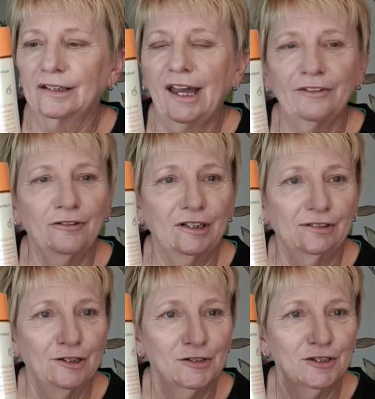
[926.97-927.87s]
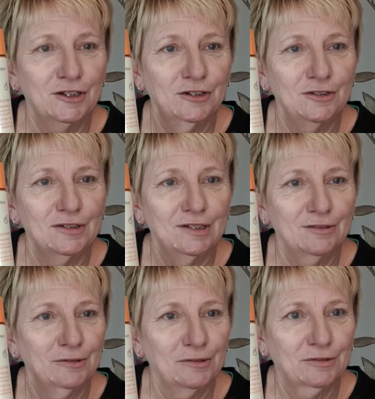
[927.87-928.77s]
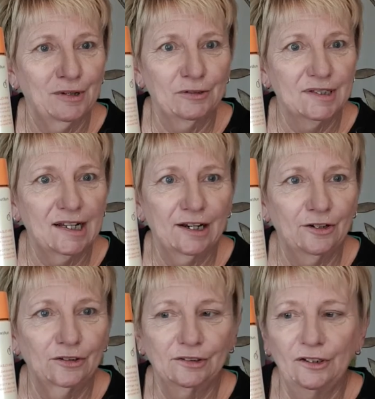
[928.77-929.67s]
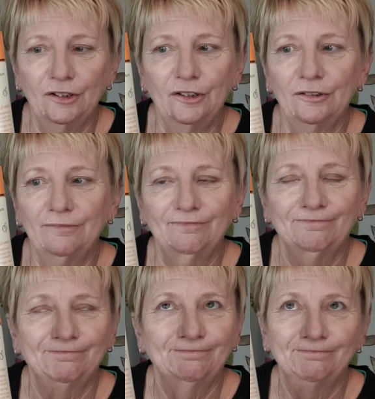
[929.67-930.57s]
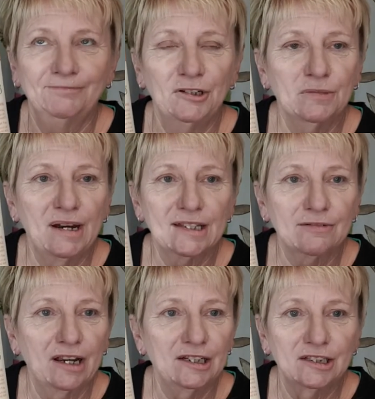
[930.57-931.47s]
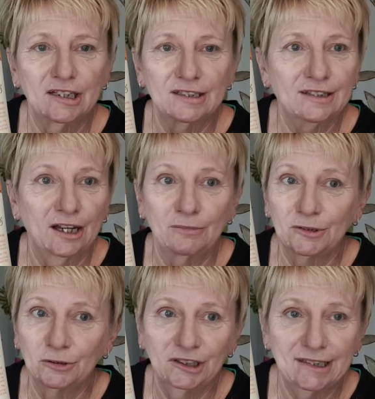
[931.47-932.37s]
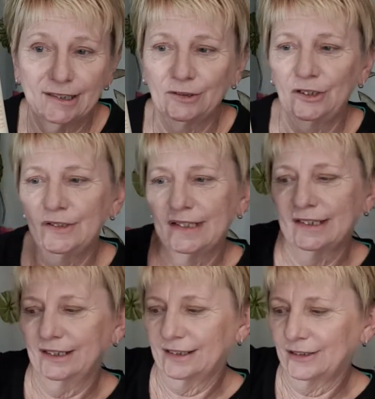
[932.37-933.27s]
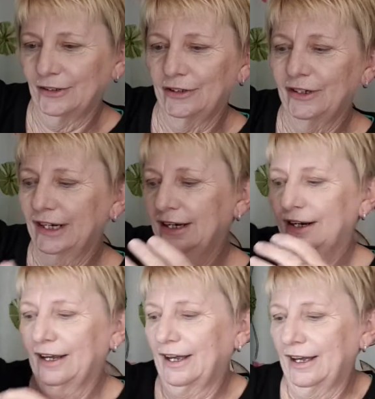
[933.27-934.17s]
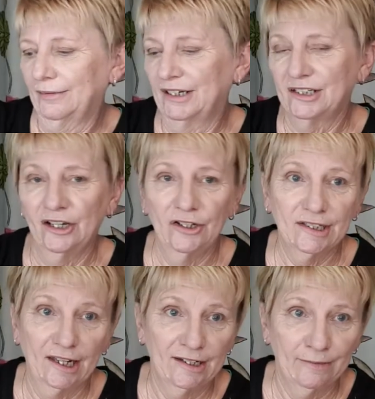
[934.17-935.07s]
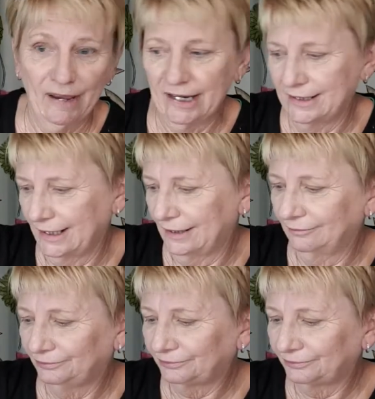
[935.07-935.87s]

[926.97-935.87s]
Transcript: Catherine used to use it, you know, started on her Nutramix range, and I'm sure she still uses it. So, and her skin is amazing.